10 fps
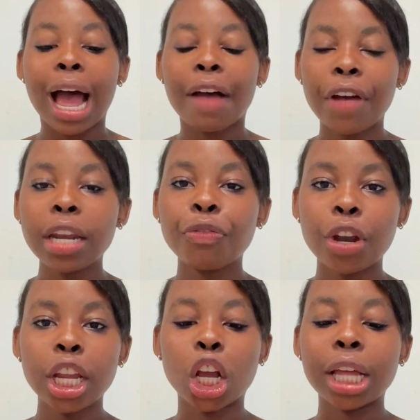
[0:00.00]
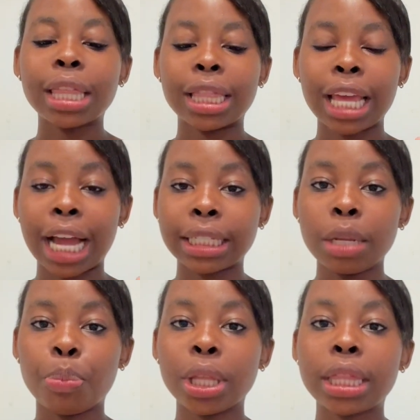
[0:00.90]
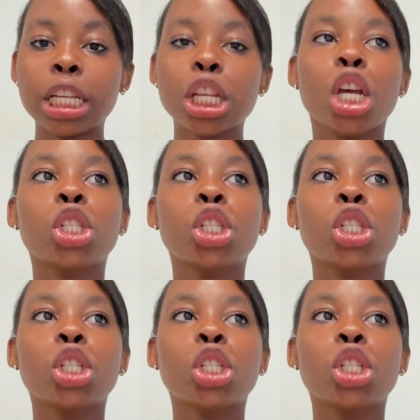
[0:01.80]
I find it very good that they actually put this,